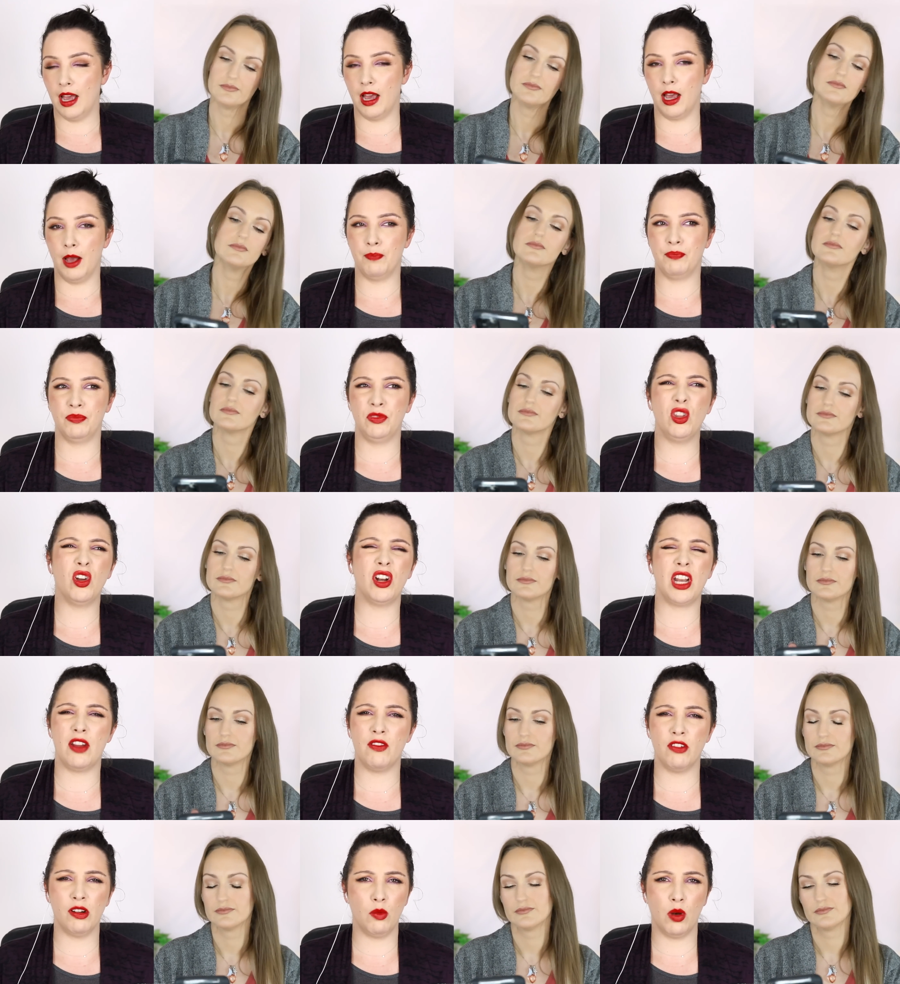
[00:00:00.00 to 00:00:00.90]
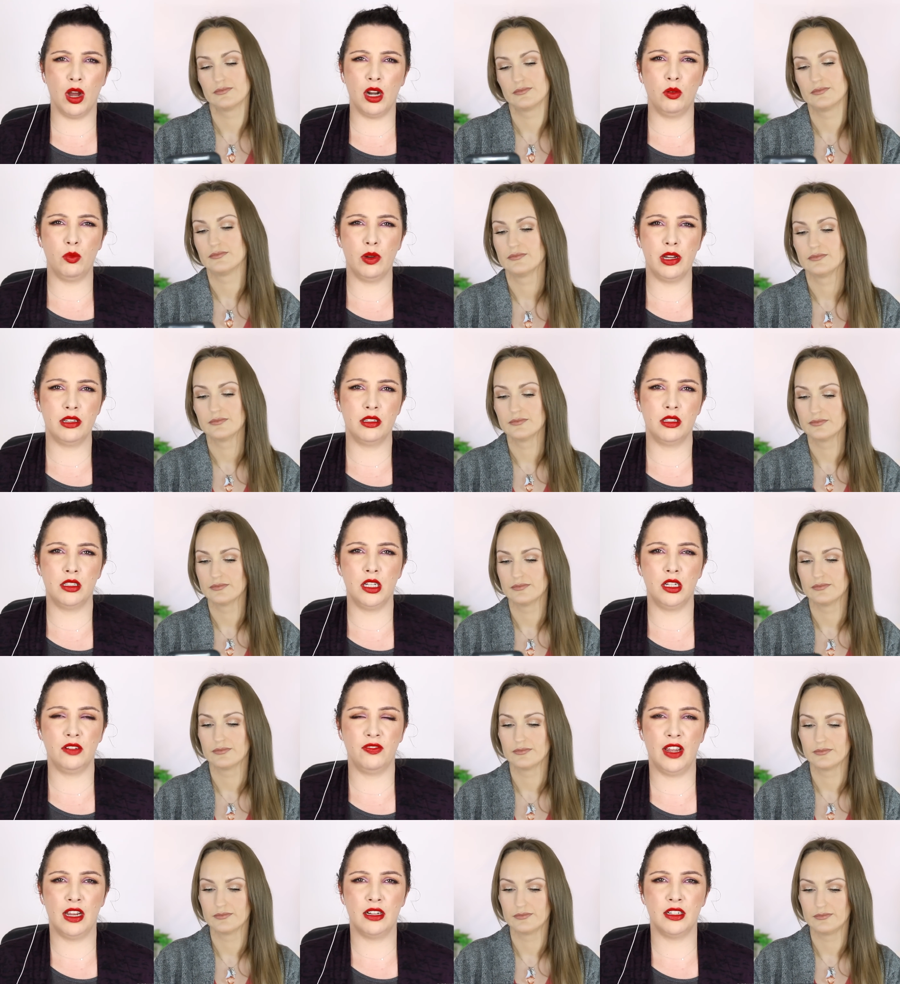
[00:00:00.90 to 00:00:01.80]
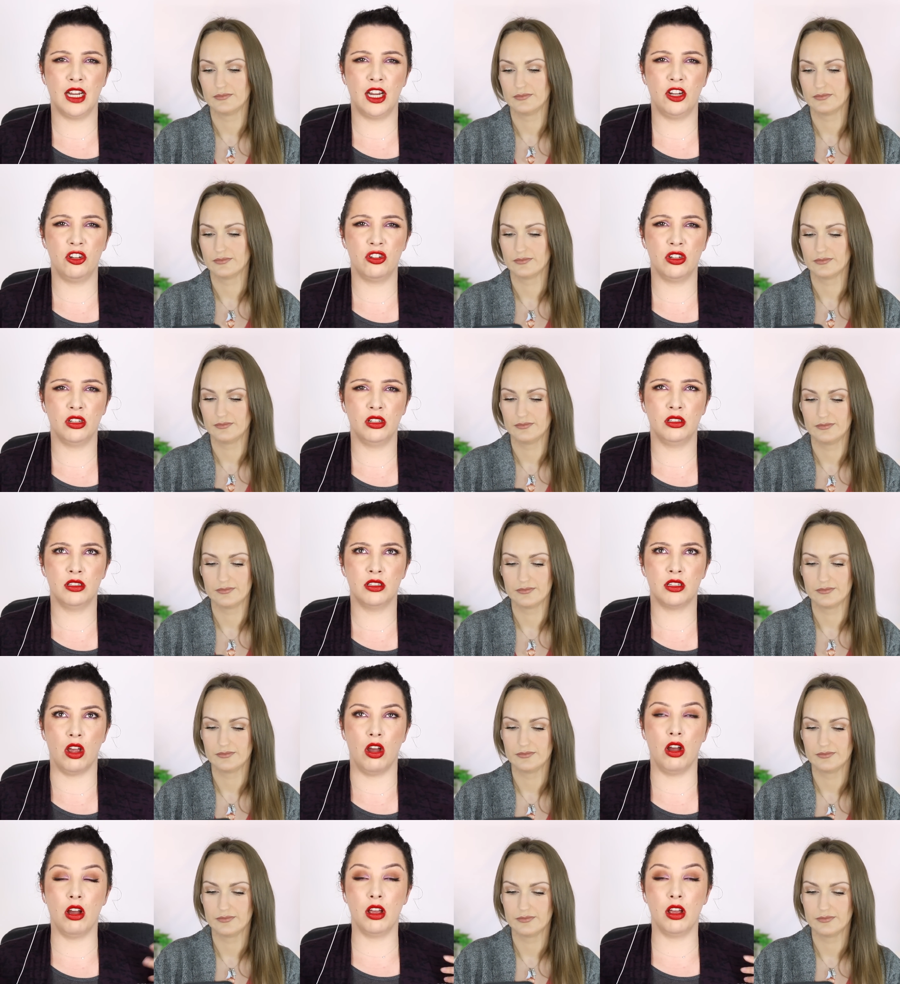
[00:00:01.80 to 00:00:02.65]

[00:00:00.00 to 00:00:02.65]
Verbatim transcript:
Speaker 1: um, not everyone wears stick foundations.